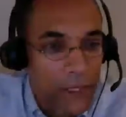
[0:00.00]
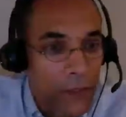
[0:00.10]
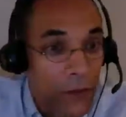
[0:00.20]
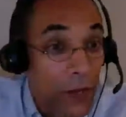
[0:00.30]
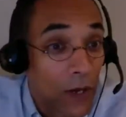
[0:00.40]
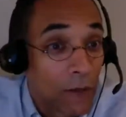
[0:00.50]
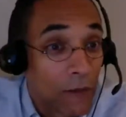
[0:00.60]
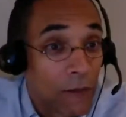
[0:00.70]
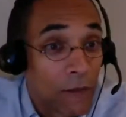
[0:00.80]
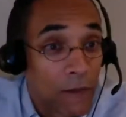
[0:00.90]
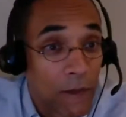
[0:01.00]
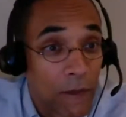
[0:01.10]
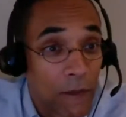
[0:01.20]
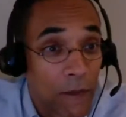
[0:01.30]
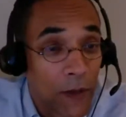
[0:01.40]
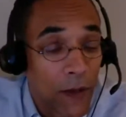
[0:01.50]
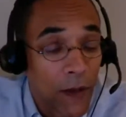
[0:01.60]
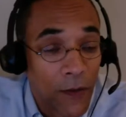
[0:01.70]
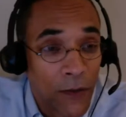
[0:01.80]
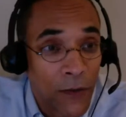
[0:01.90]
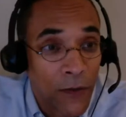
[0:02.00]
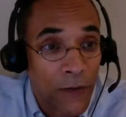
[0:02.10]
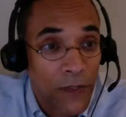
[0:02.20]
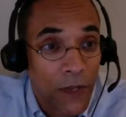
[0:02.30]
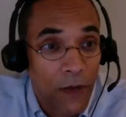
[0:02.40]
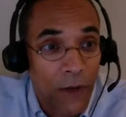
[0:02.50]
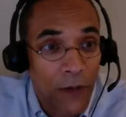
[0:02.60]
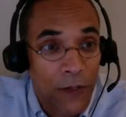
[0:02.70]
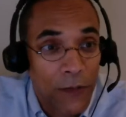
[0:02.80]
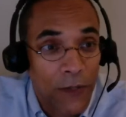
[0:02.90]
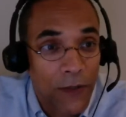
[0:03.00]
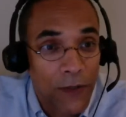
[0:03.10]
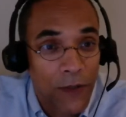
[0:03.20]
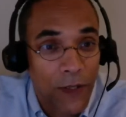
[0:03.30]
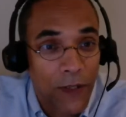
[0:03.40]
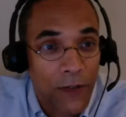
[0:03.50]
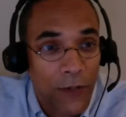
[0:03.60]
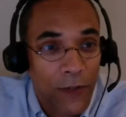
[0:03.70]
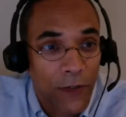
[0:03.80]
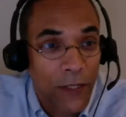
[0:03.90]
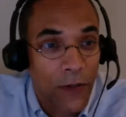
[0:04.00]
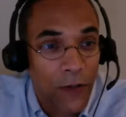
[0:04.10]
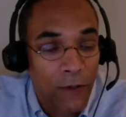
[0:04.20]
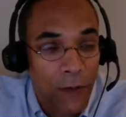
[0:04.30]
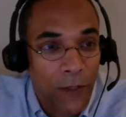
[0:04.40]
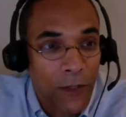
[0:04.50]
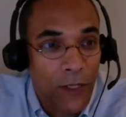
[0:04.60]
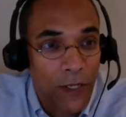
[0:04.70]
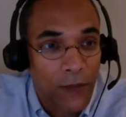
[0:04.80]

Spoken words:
Thank you. Other of our speakers, Tracy or Bernard?